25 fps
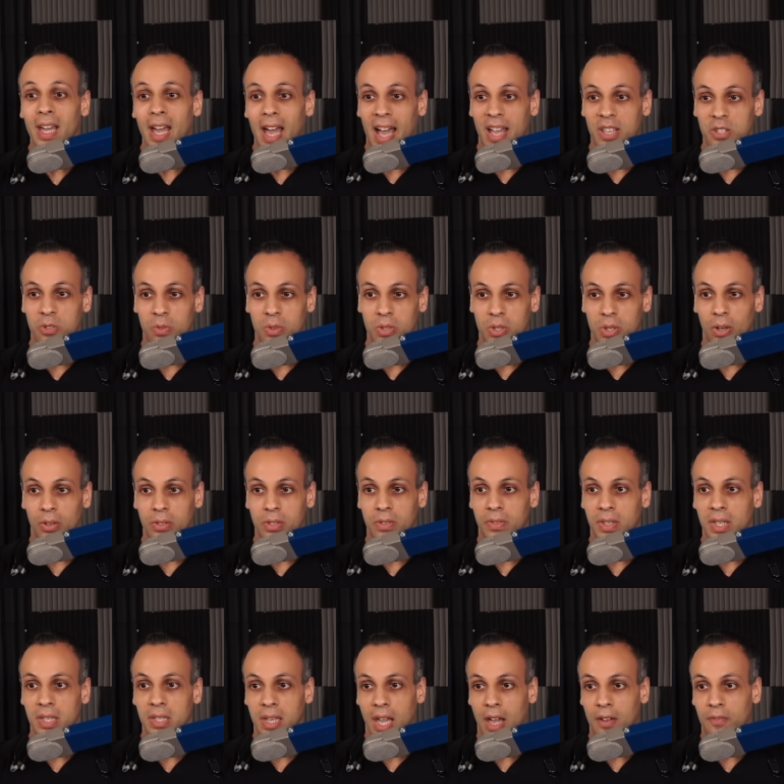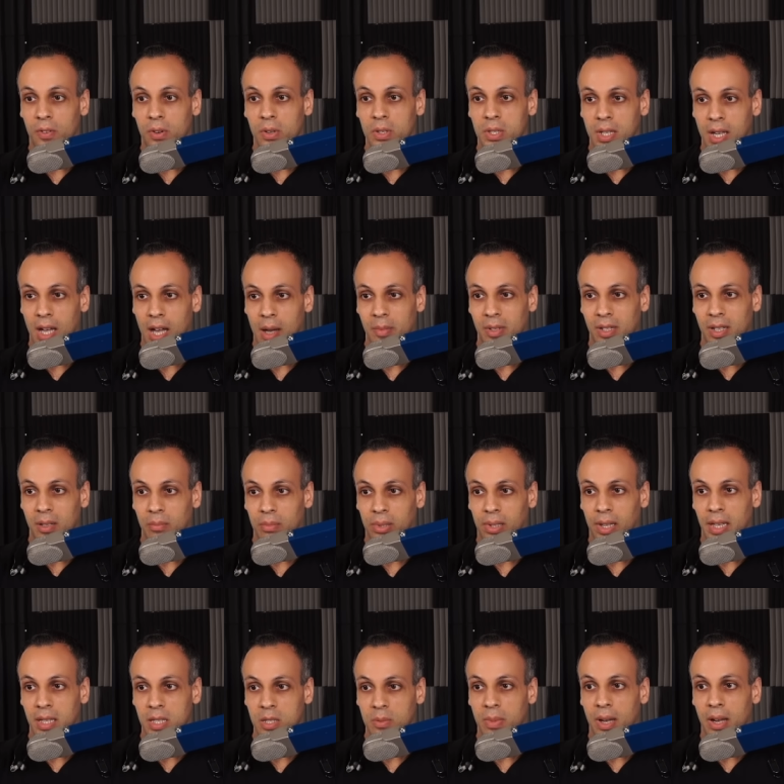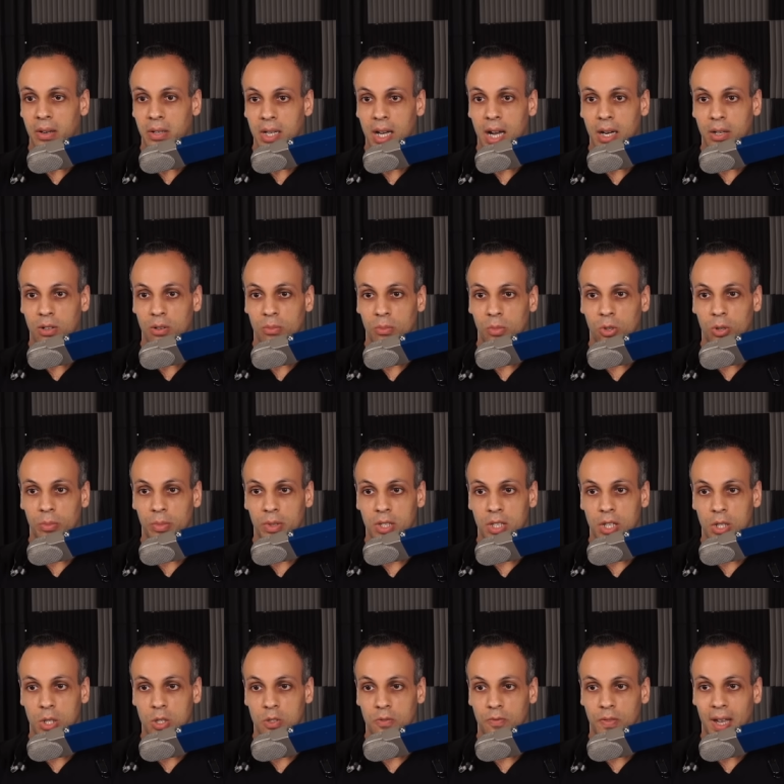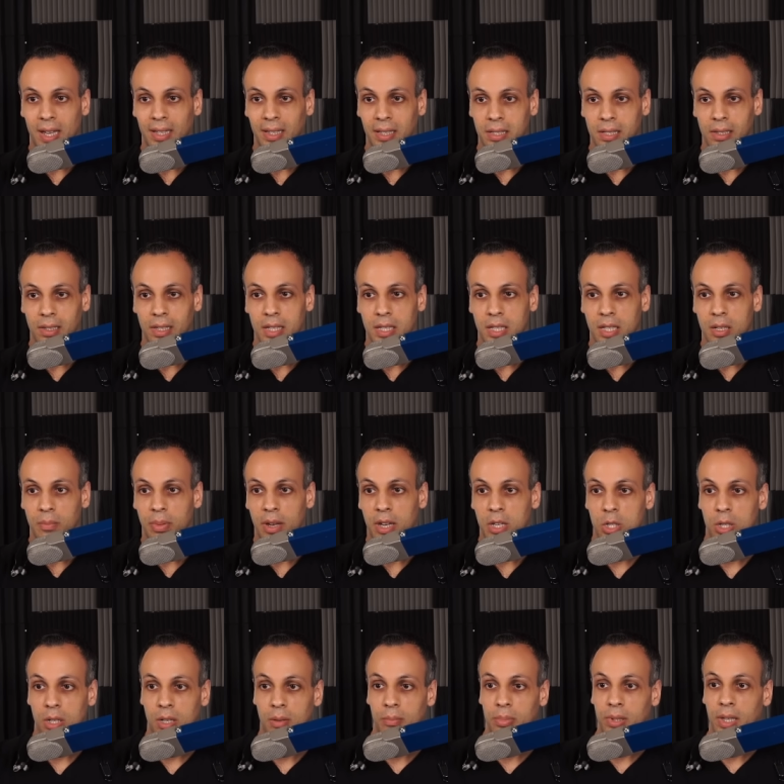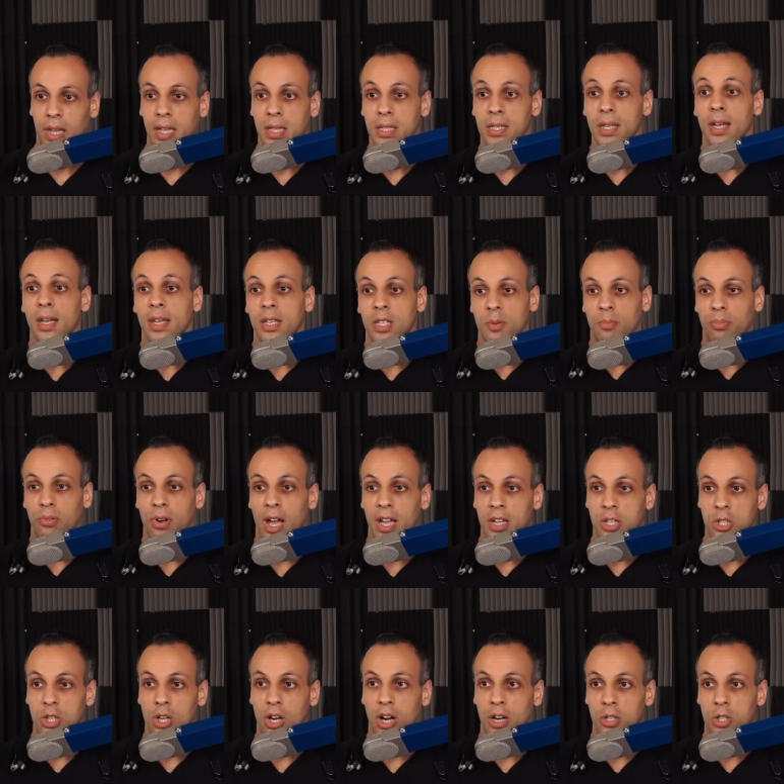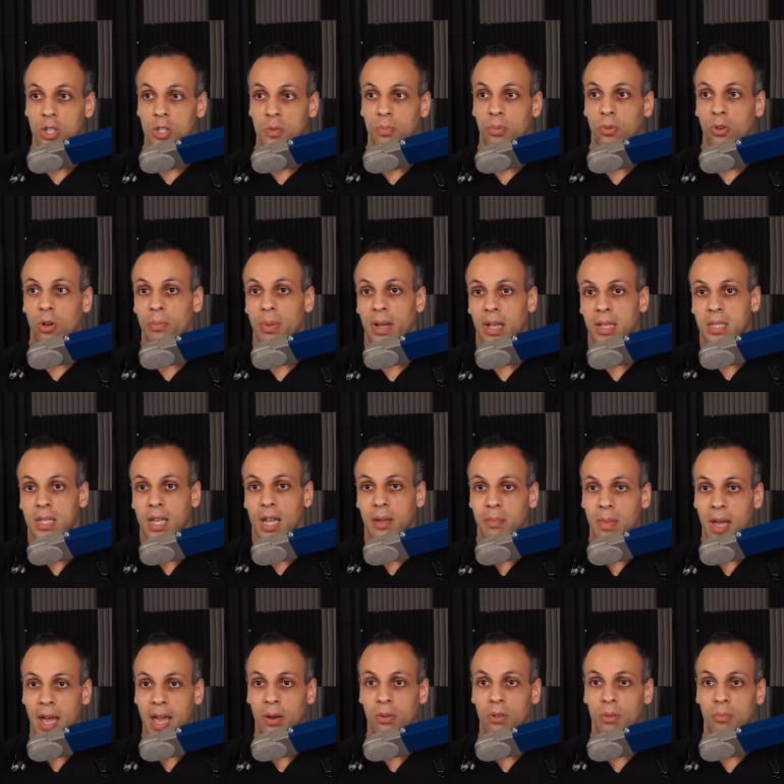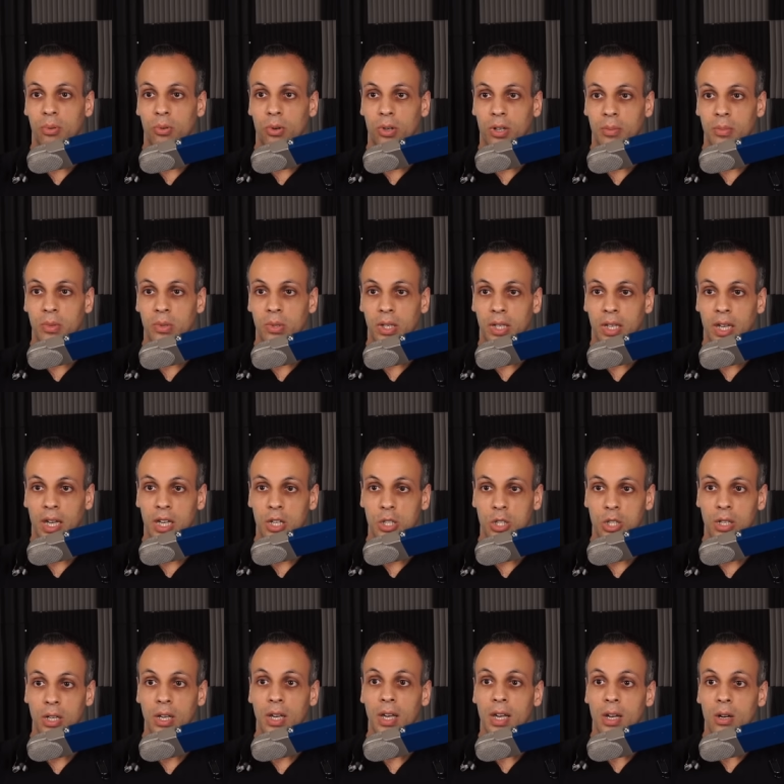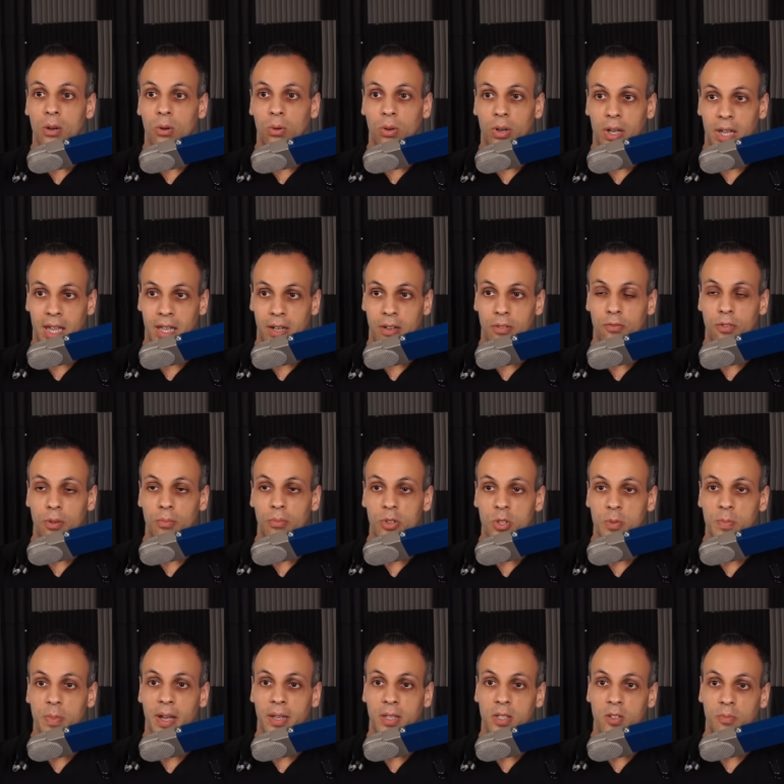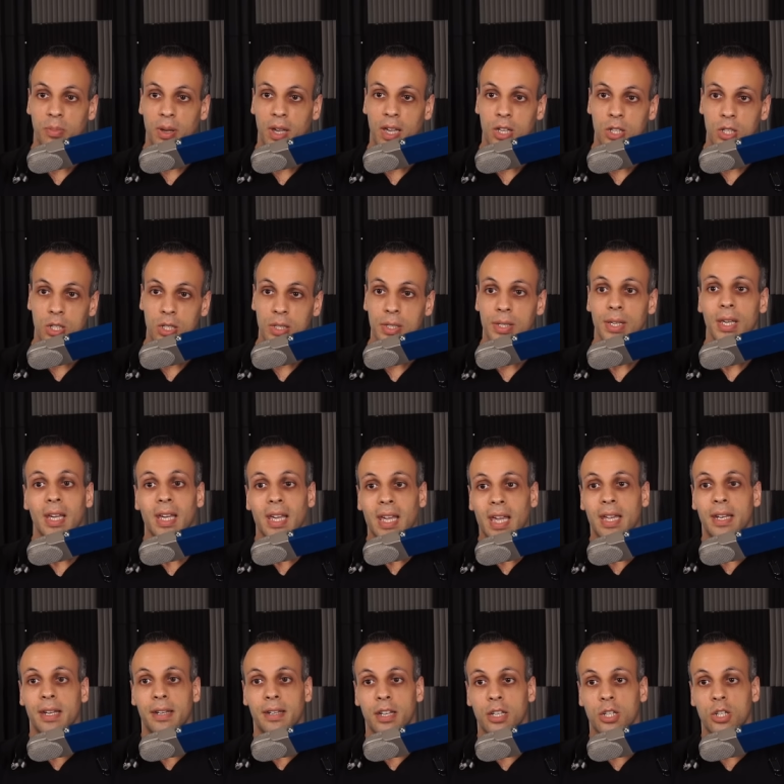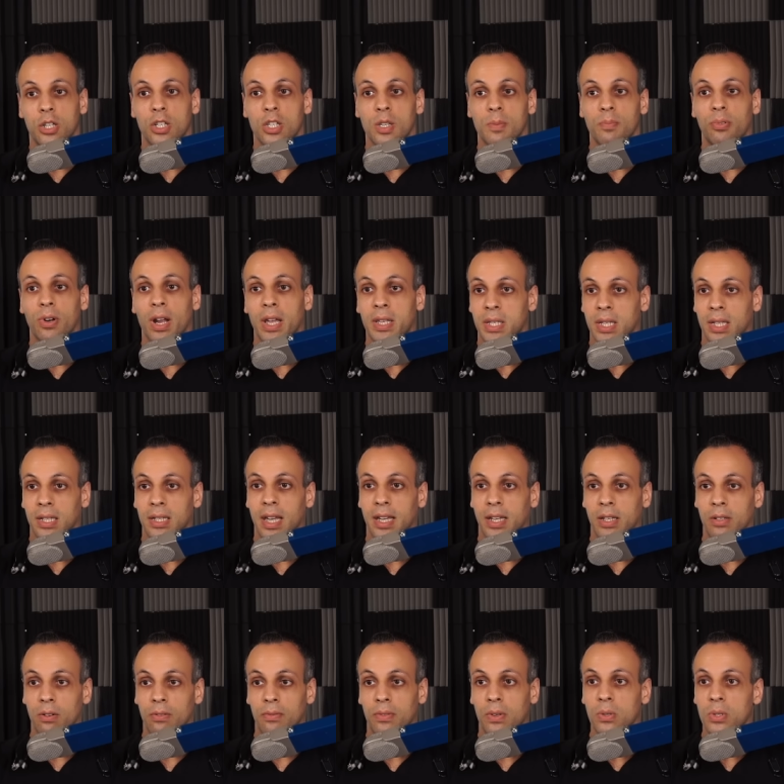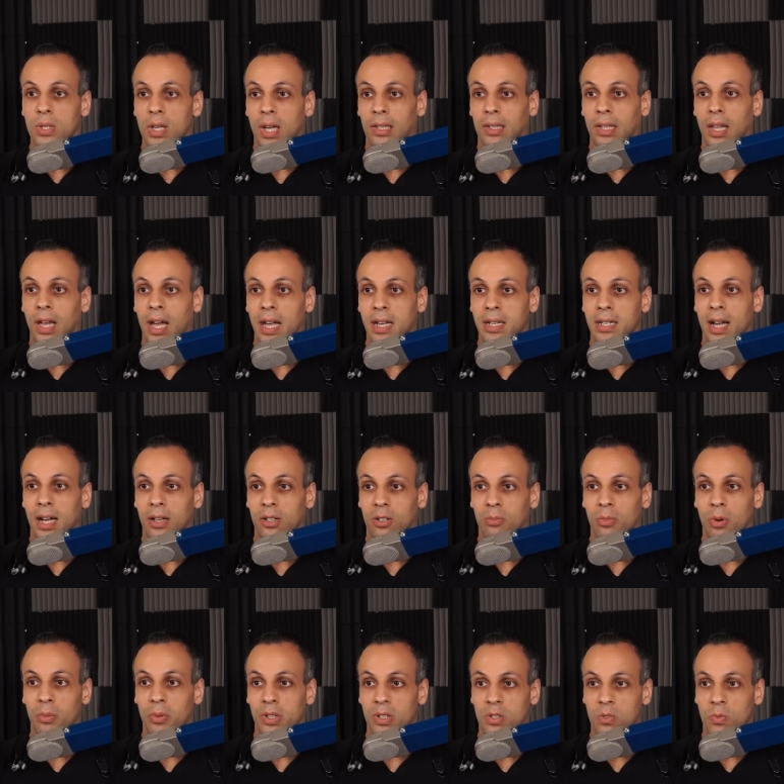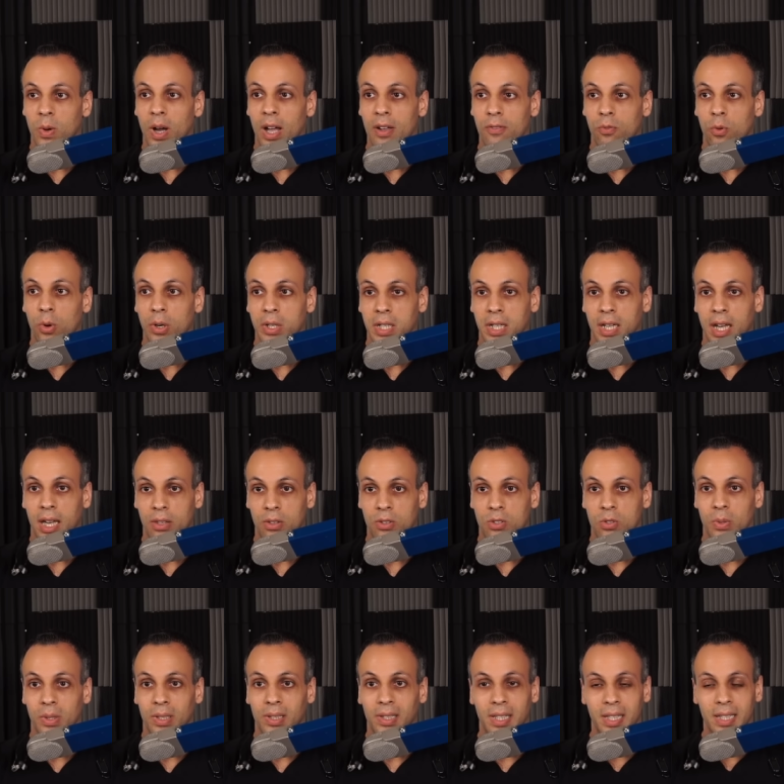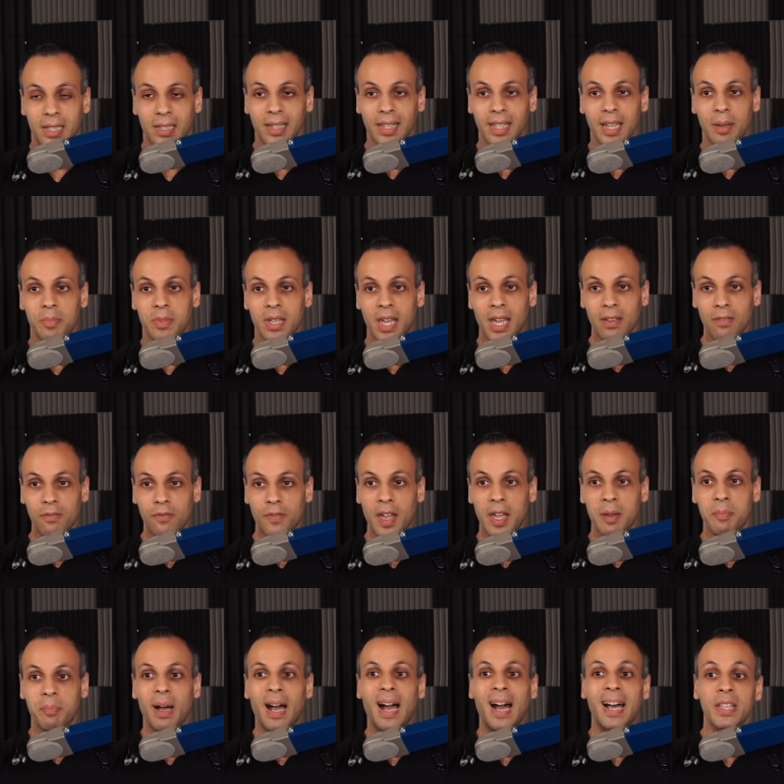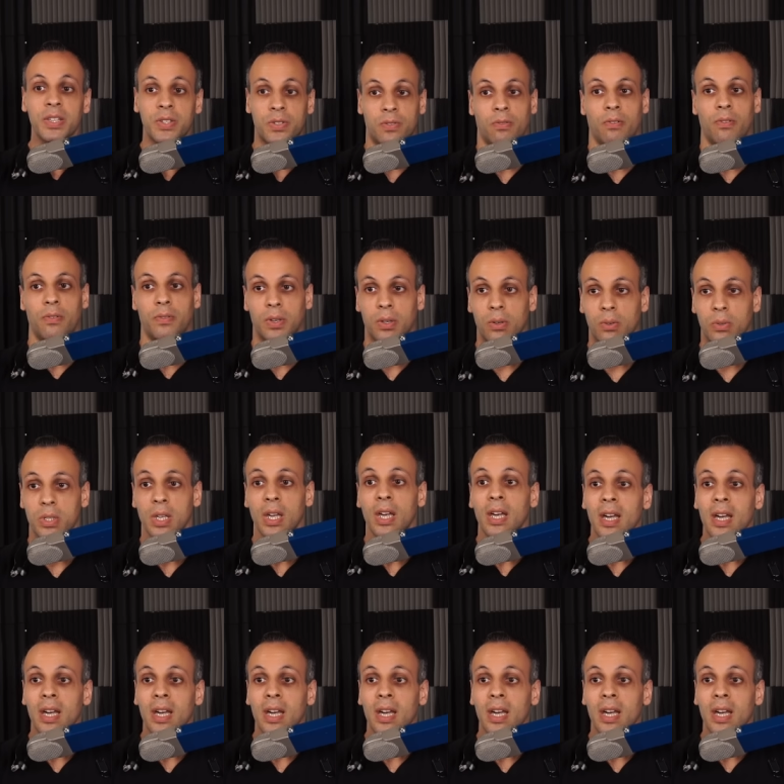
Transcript: As a result of these efforts, common complaints about Dr. Mormon, such as failing to listen to patient complaints, surprise charges, poor bedside manner, and poor communication, were hidden from prospective patients. In addition to suppressing negative reviews online, Dr. Mormon and his wife worked together to illegally obtain fake positive reviews.